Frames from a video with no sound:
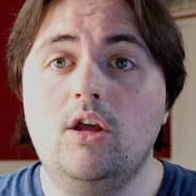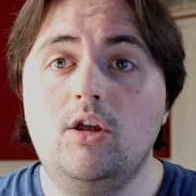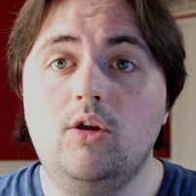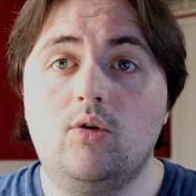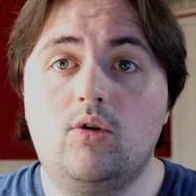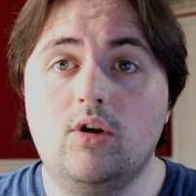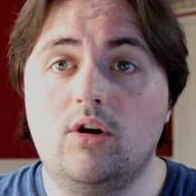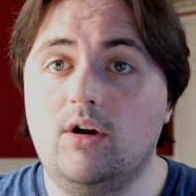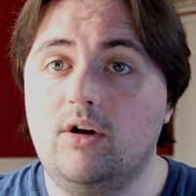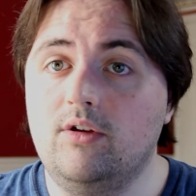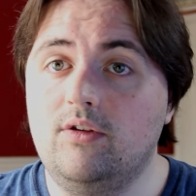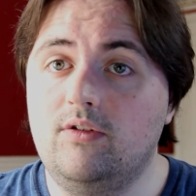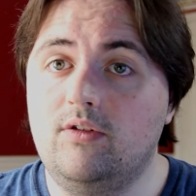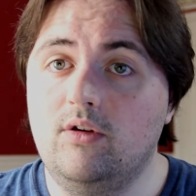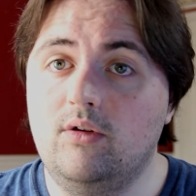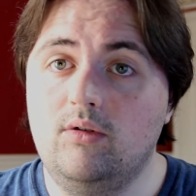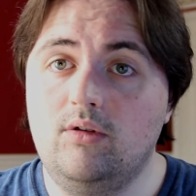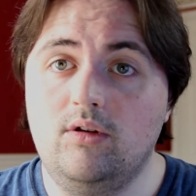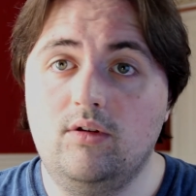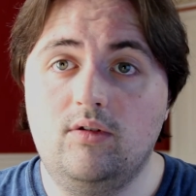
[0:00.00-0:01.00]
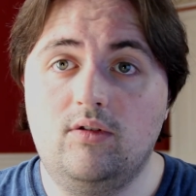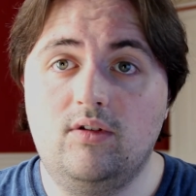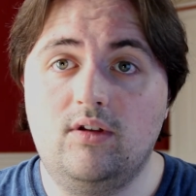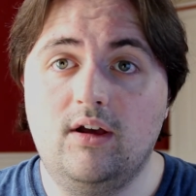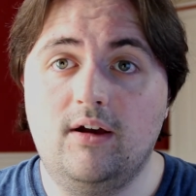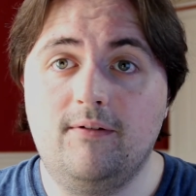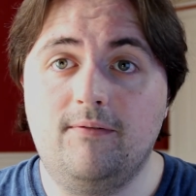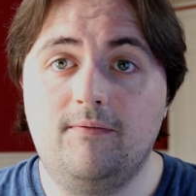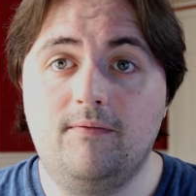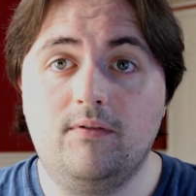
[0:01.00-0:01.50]
You could also do
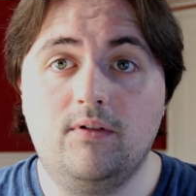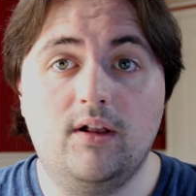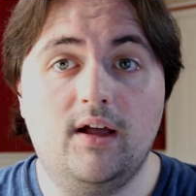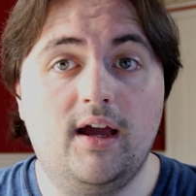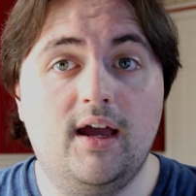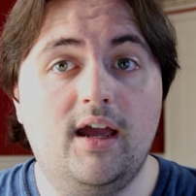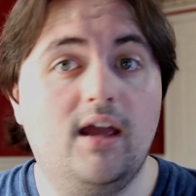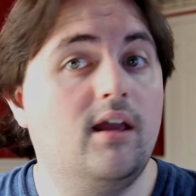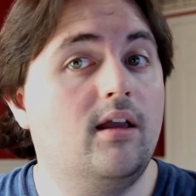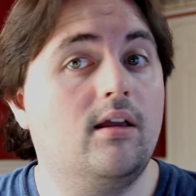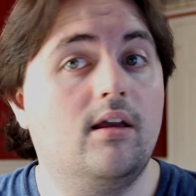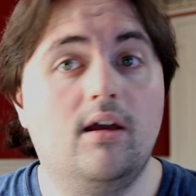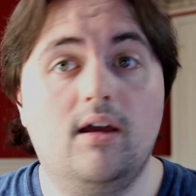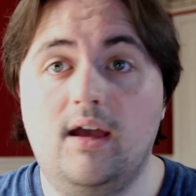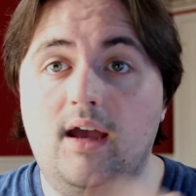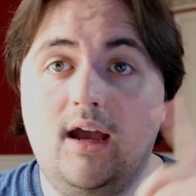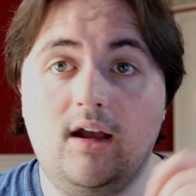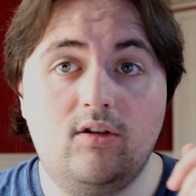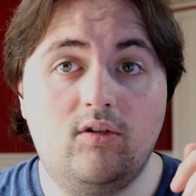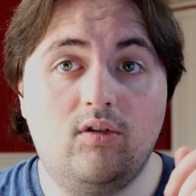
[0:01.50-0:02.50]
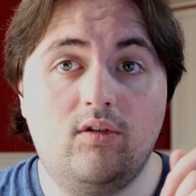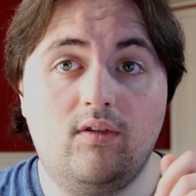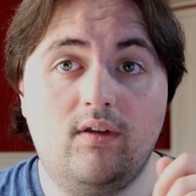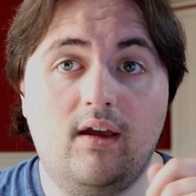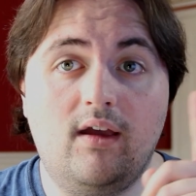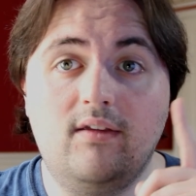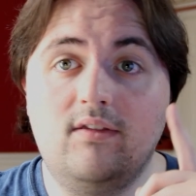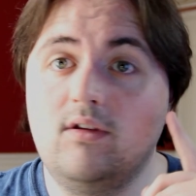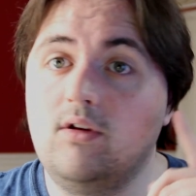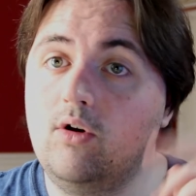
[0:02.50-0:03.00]
stuff like
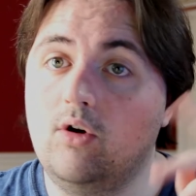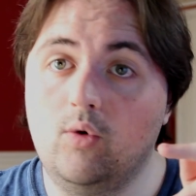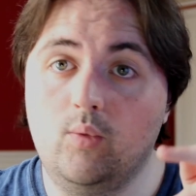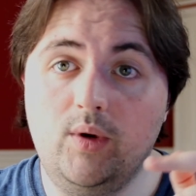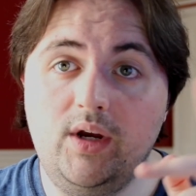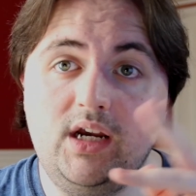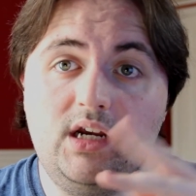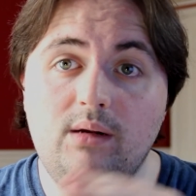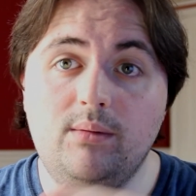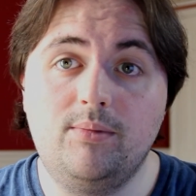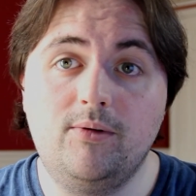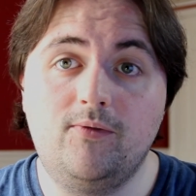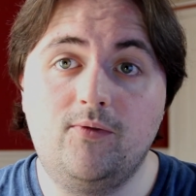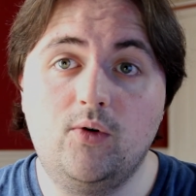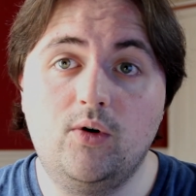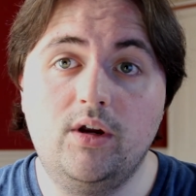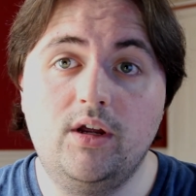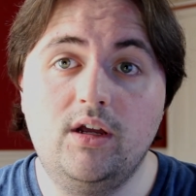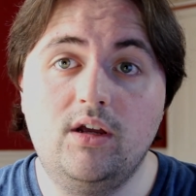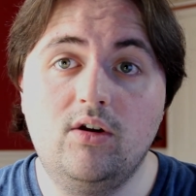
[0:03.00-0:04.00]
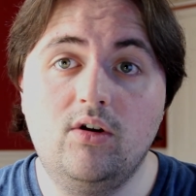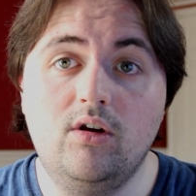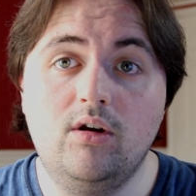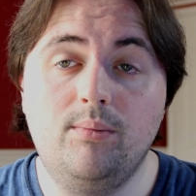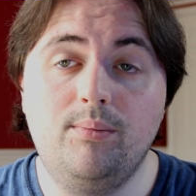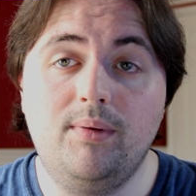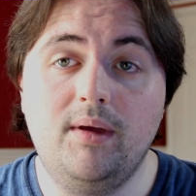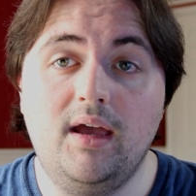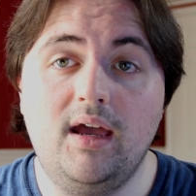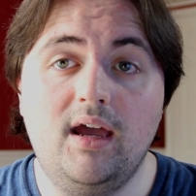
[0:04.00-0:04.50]
exercising or reading before you go to
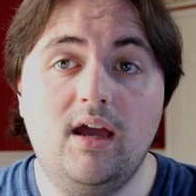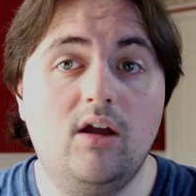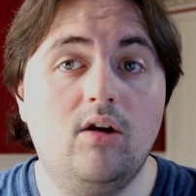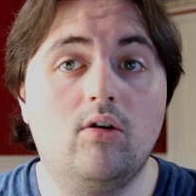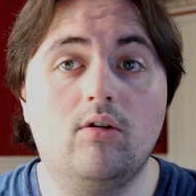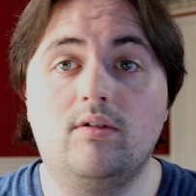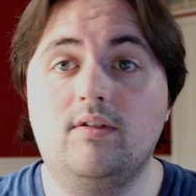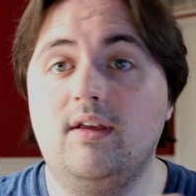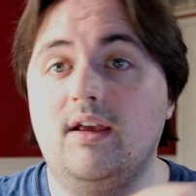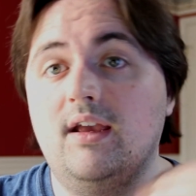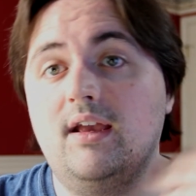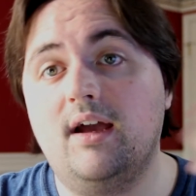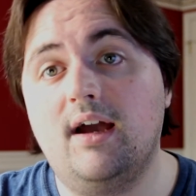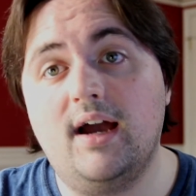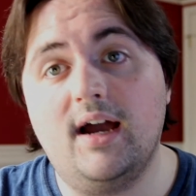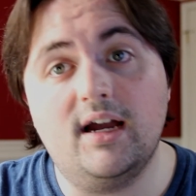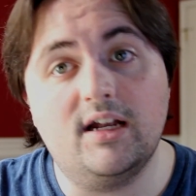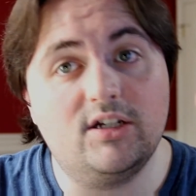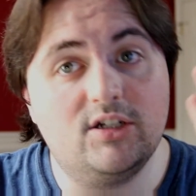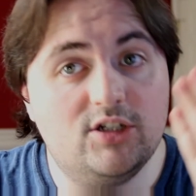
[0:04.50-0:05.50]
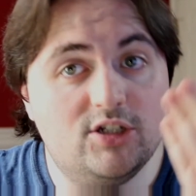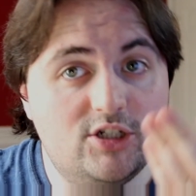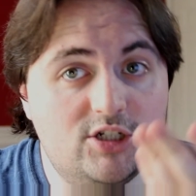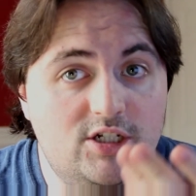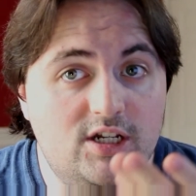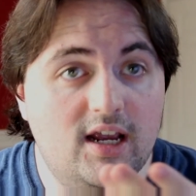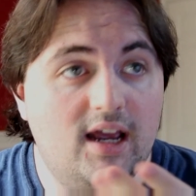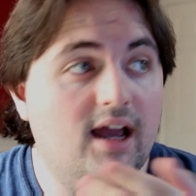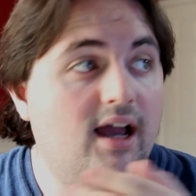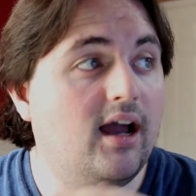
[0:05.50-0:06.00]
bed, or take a hot
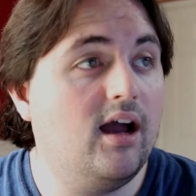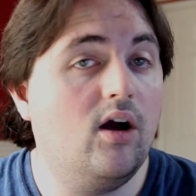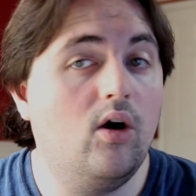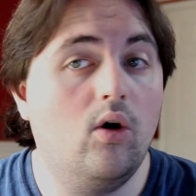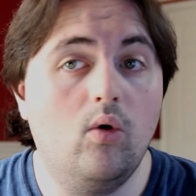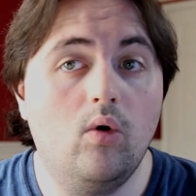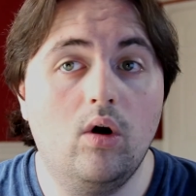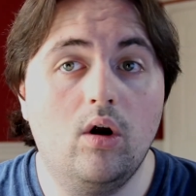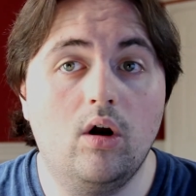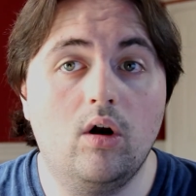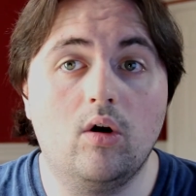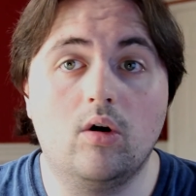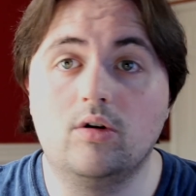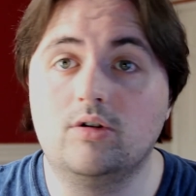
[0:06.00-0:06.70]
shower,